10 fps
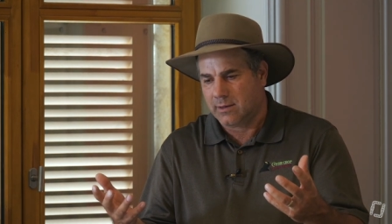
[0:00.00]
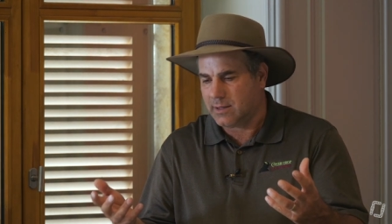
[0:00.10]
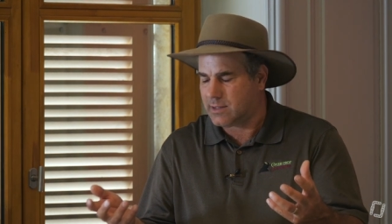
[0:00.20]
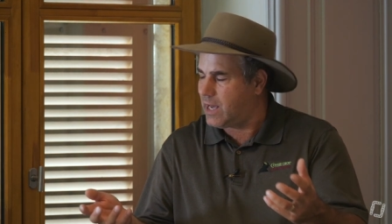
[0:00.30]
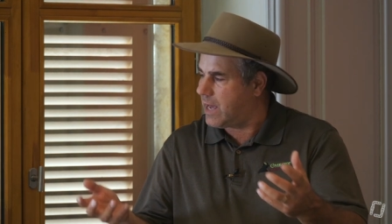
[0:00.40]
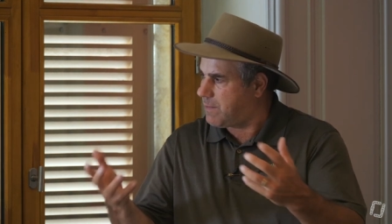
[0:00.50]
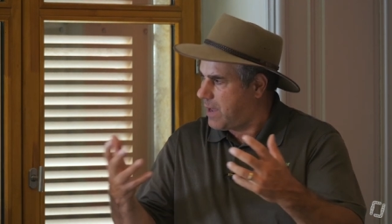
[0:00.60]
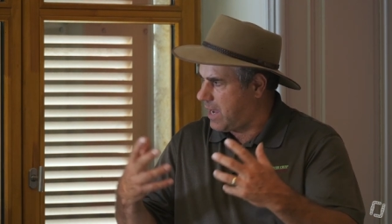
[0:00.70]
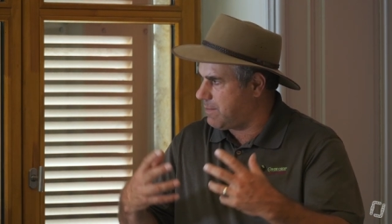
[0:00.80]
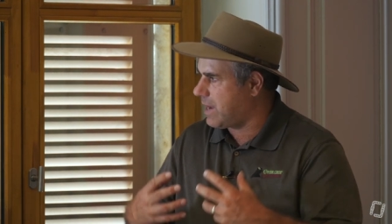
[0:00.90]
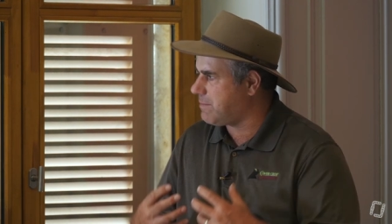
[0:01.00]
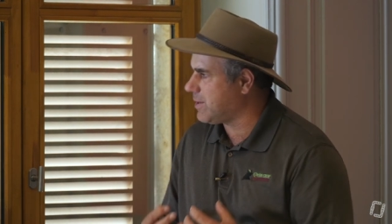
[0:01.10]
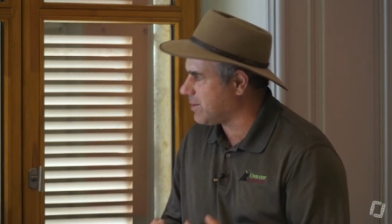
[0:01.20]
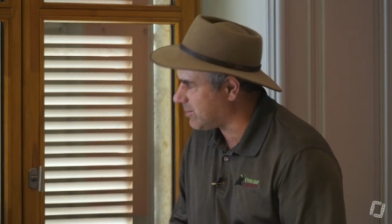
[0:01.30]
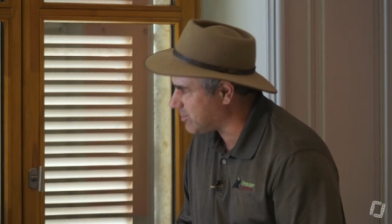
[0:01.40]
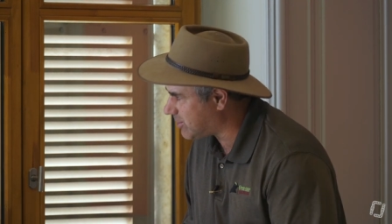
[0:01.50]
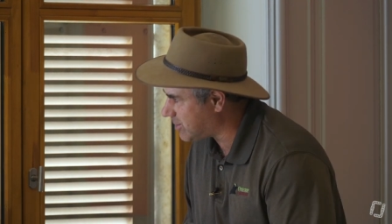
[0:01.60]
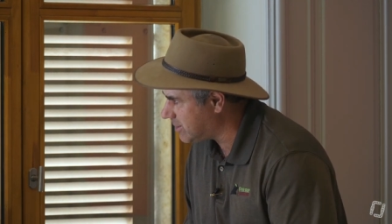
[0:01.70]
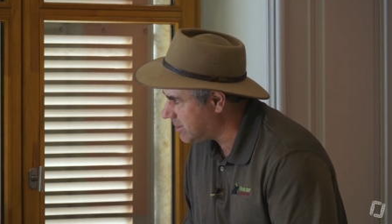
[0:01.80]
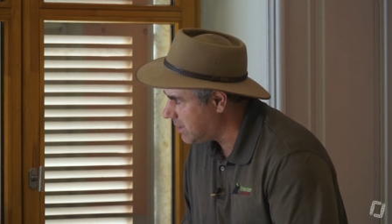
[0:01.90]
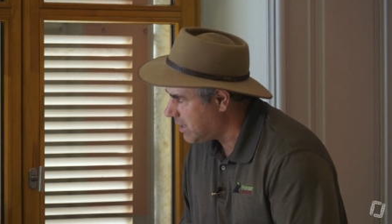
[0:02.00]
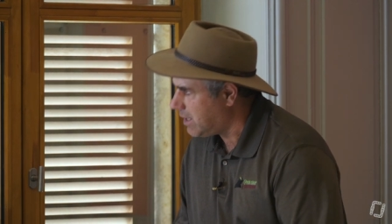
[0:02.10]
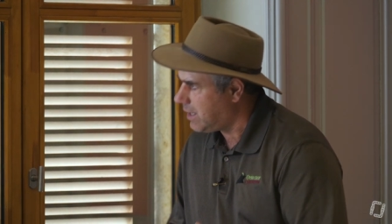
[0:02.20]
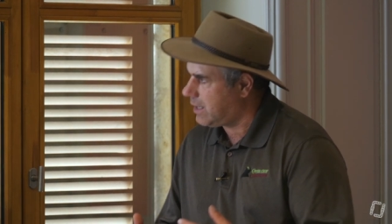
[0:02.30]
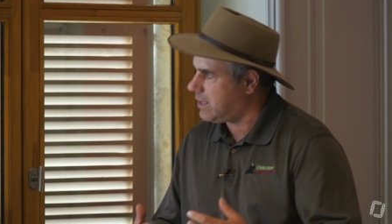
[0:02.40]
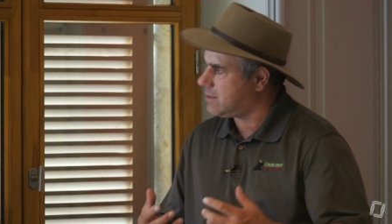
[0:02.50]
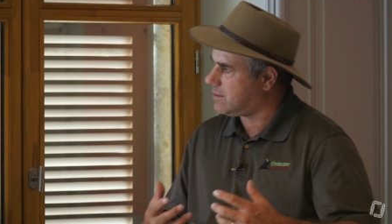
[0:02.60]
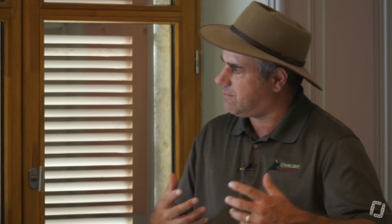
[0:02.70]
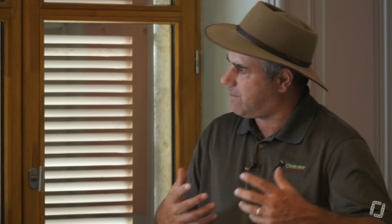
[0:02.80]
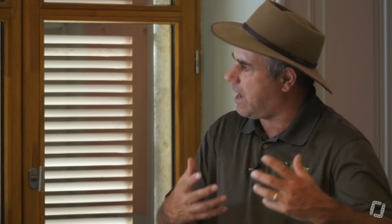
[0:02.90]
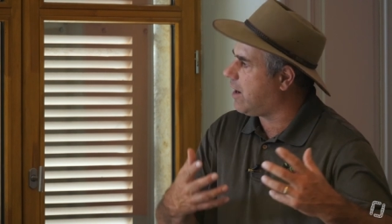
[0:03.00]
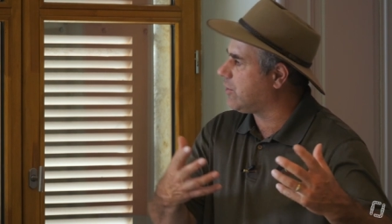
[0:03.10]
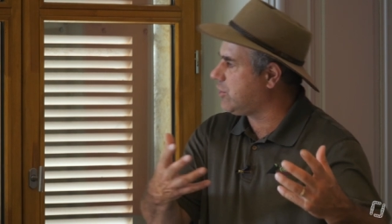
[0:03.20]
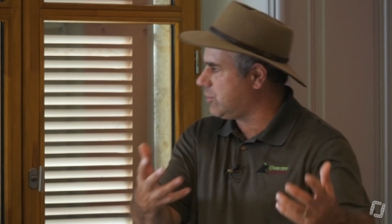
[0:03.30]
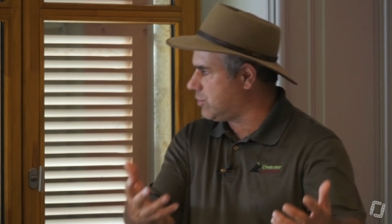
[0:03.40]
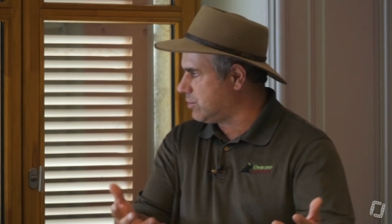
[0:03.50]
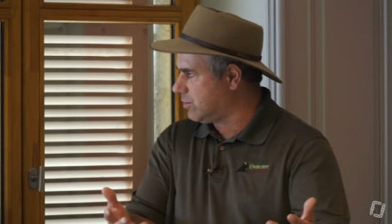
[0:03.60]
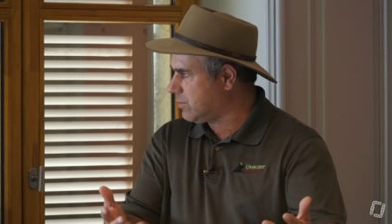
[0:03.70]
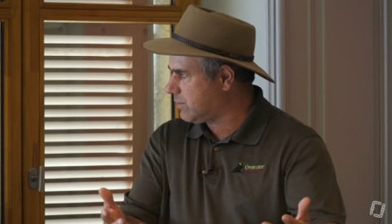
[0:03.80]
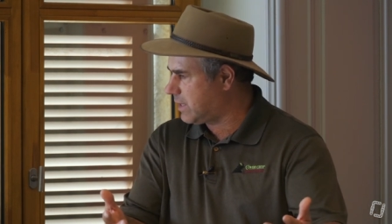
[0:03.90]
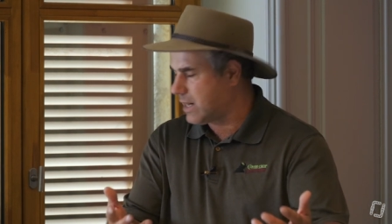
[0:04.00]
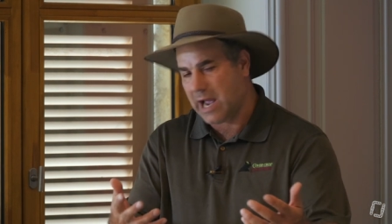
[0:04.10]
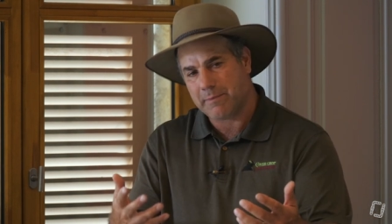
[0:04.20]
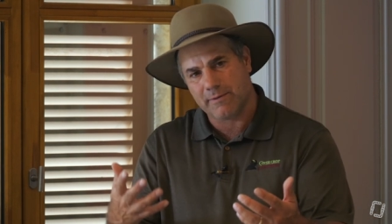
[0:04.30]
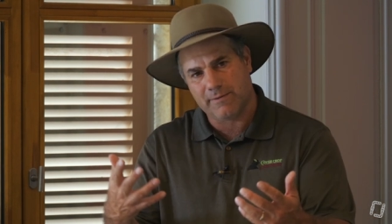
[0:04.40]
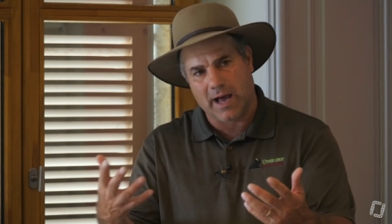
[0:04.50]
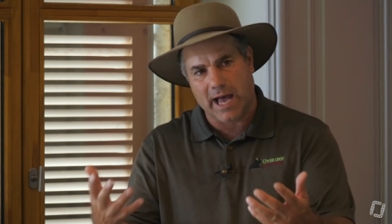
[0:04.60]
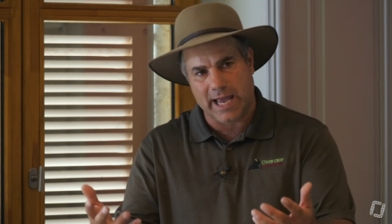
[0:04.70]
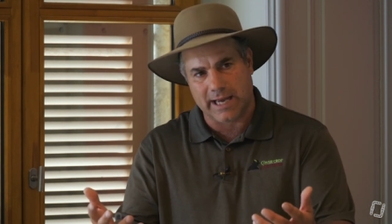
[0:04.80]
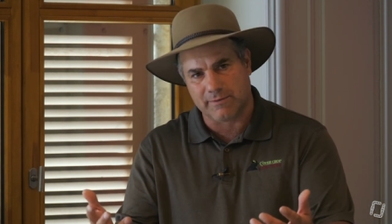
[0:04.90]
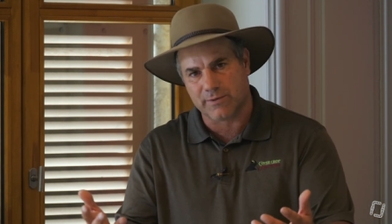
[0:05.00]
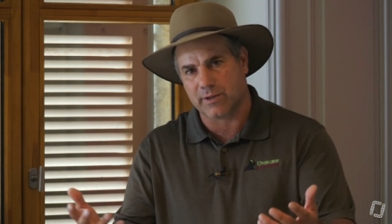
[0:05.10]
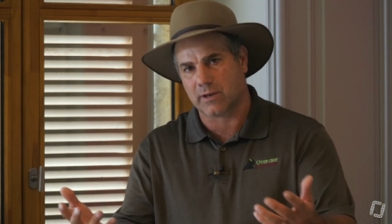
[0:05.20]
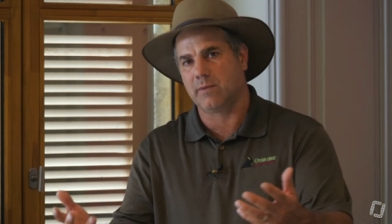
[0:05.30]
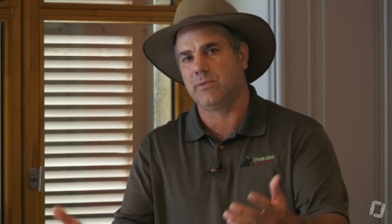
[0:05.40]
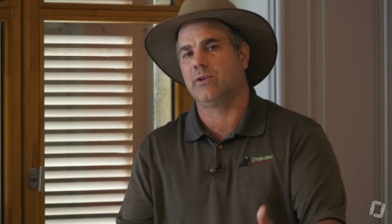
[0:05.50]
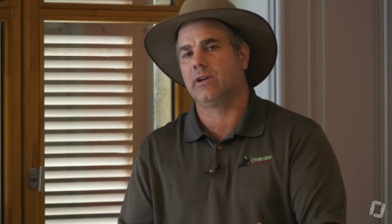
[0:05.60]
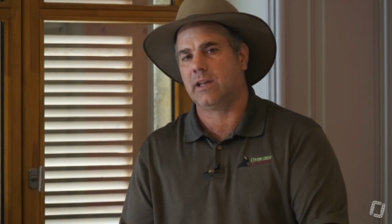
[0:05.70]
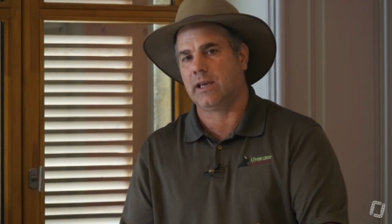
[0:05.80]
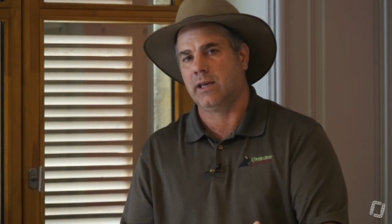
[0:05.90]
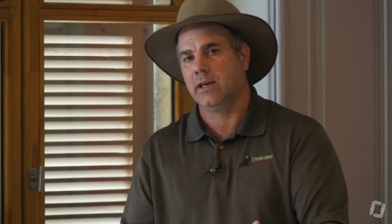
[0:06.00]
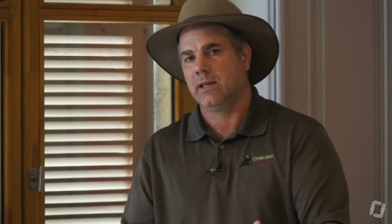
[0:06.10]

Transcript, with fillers: does not pay my bills, it is a value that I provide for the community